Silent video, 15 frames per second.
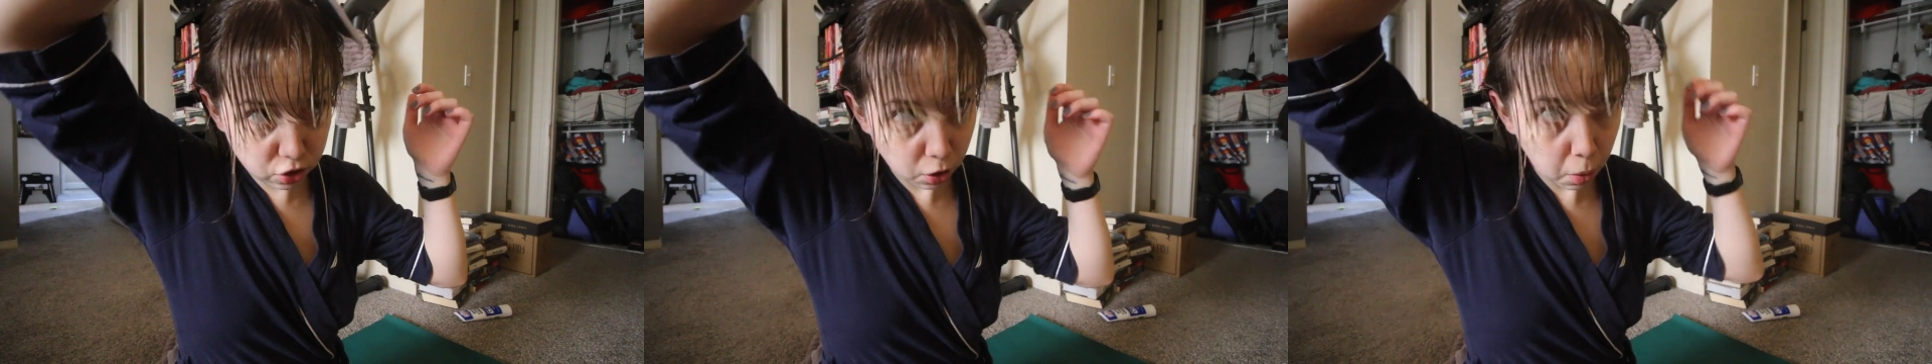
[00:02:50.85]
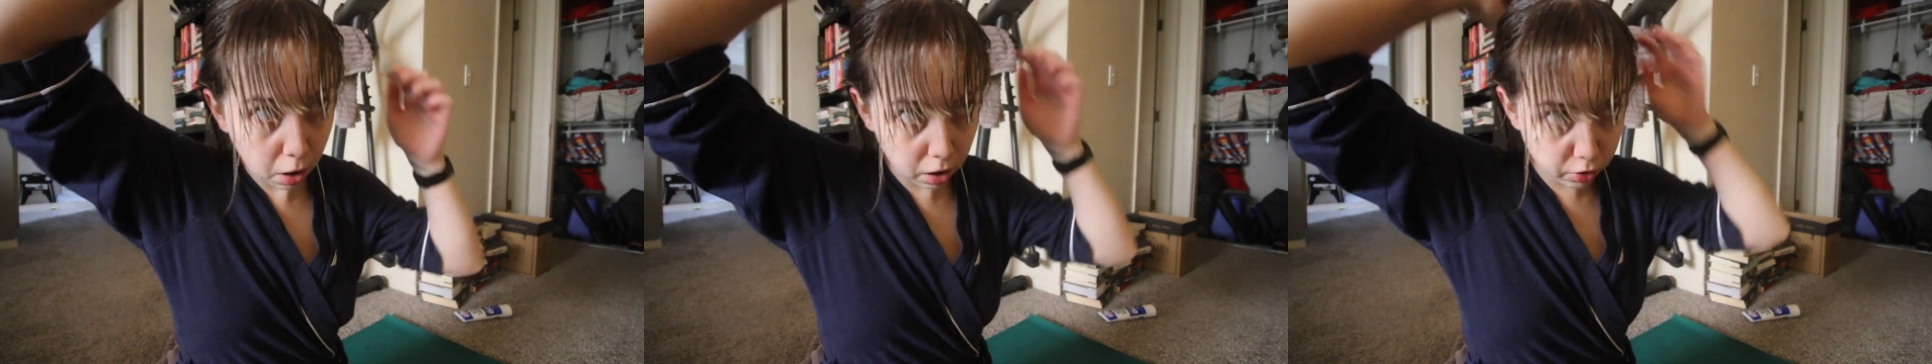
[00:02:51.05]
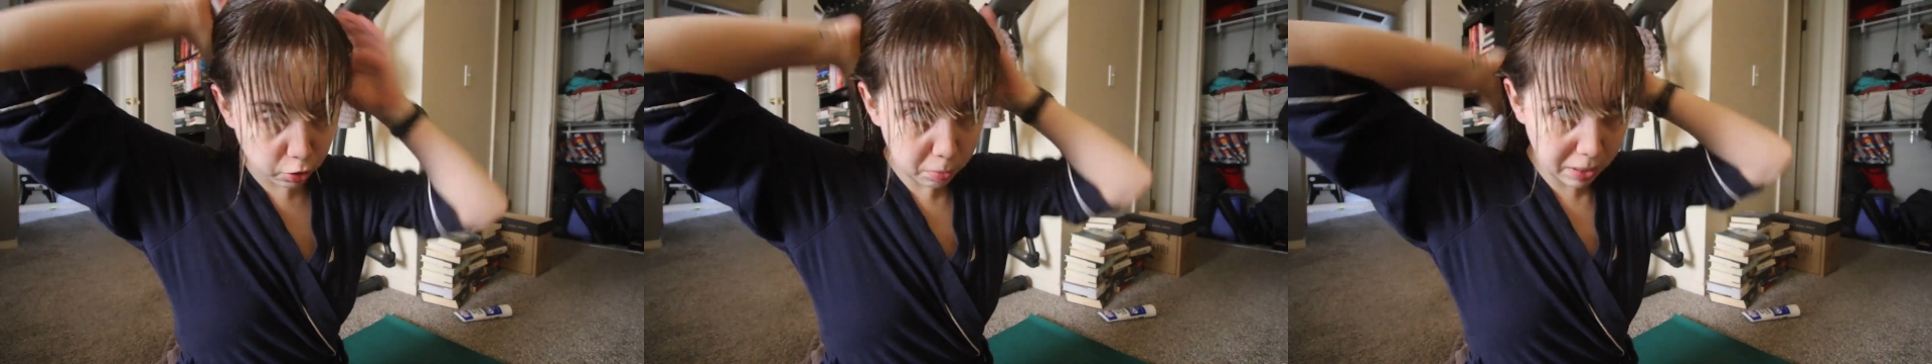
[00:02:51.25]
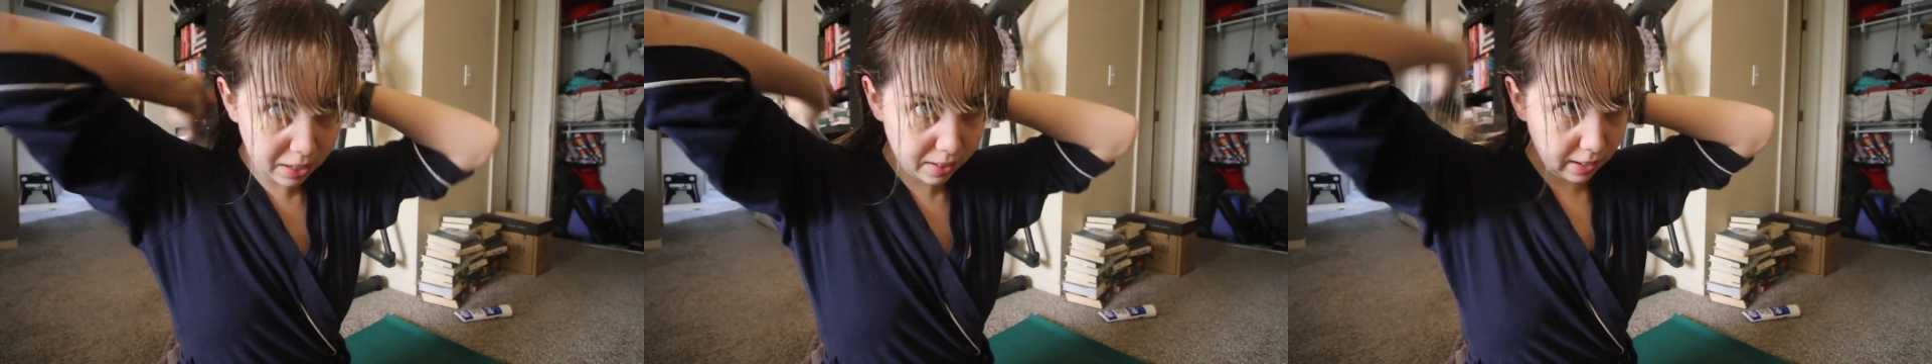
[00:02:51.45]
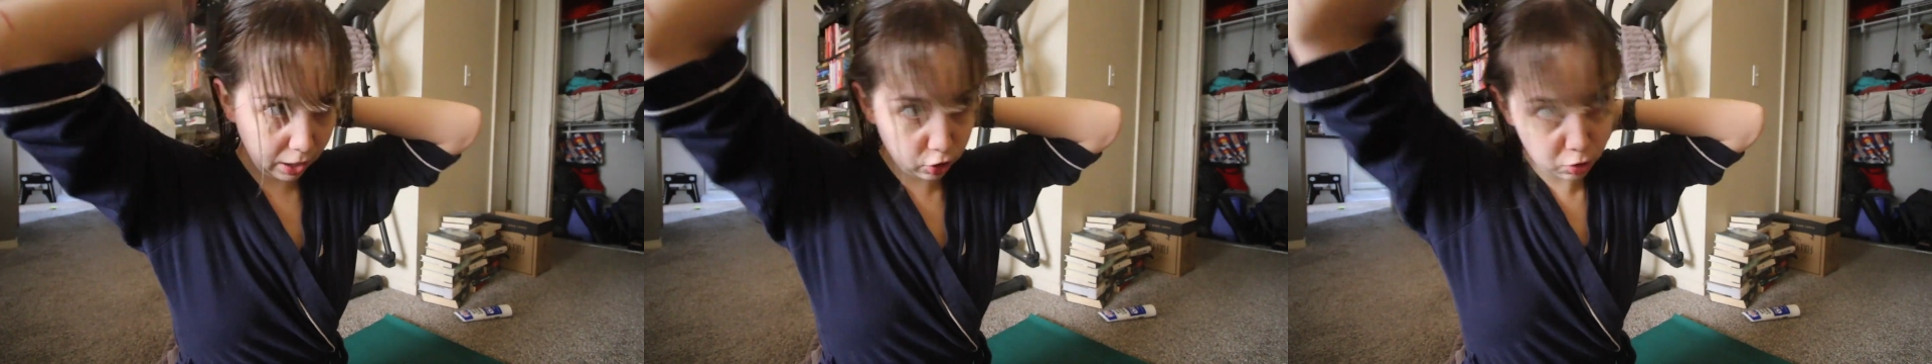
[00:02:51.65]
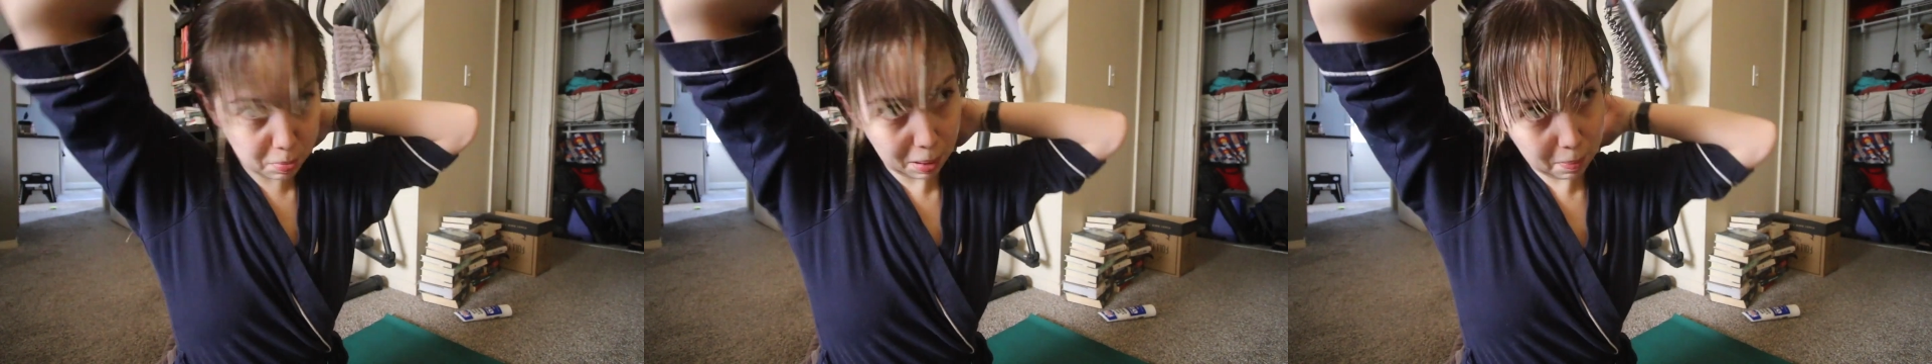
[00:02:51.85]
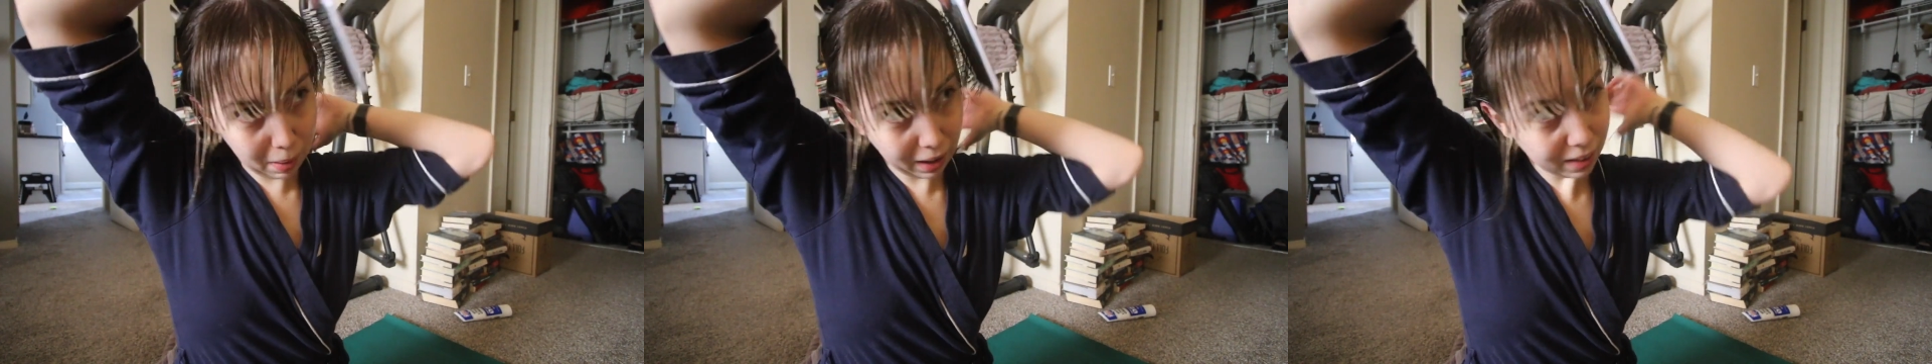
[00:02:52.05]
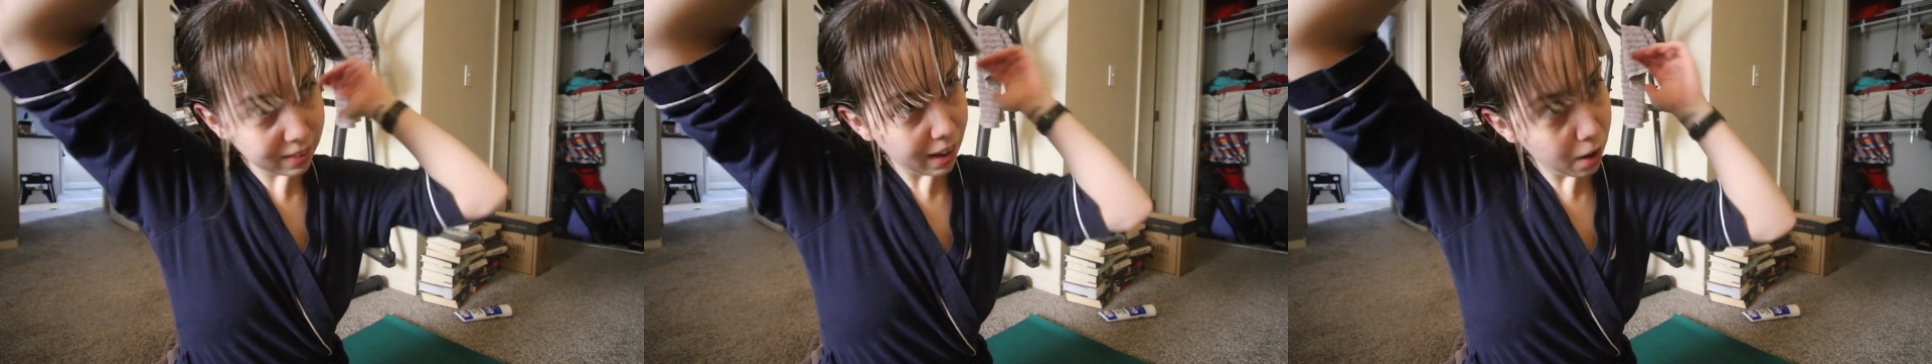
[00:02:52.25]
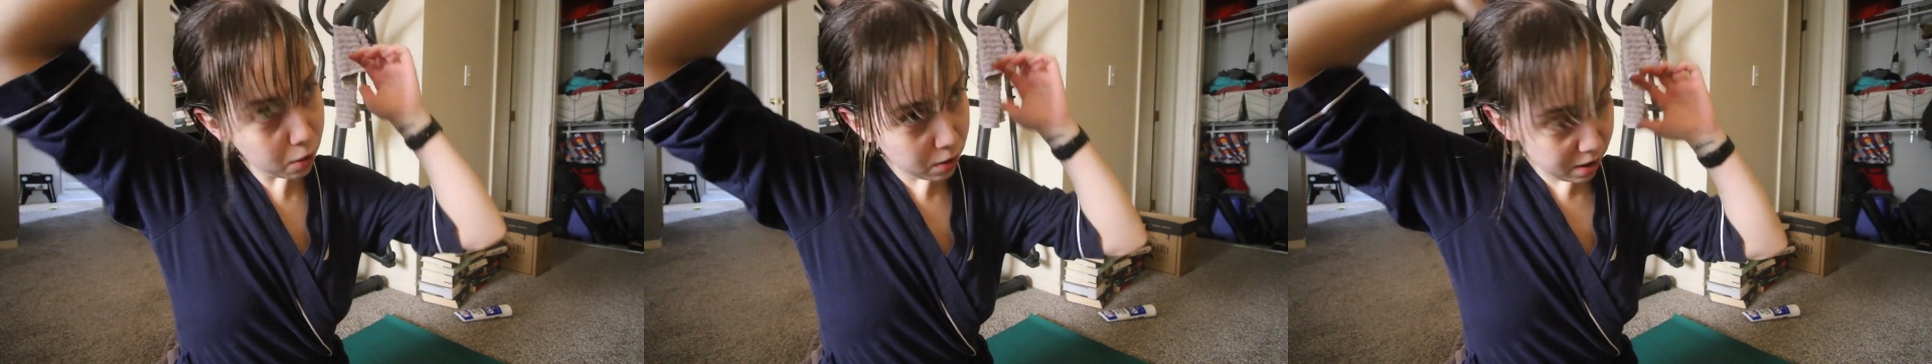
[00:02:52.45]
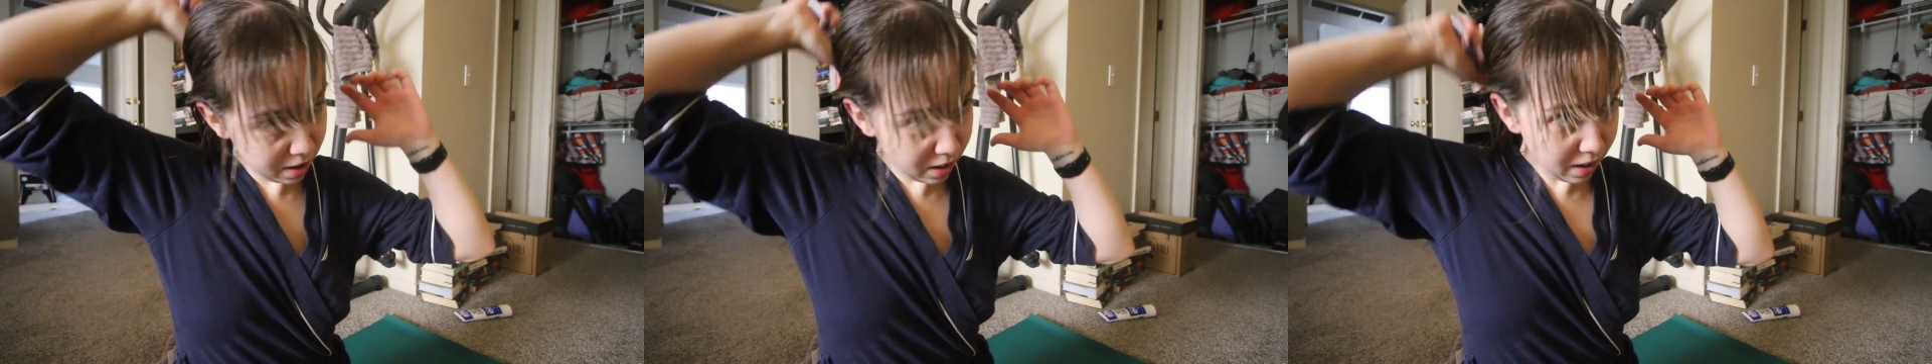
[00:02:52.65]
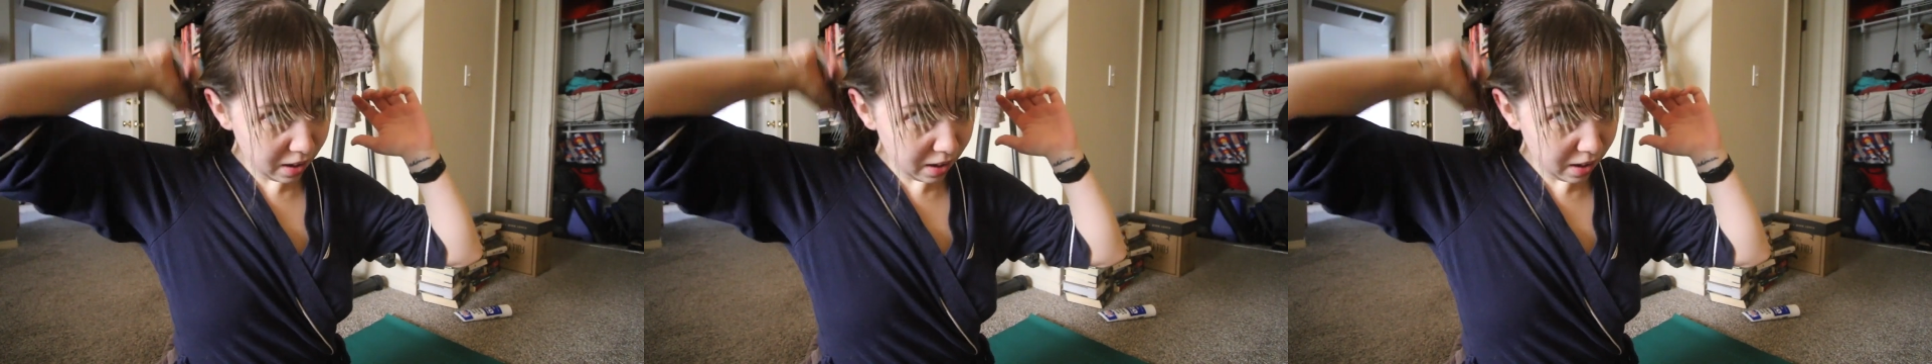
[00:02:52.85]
so hard for me to section my bangs out.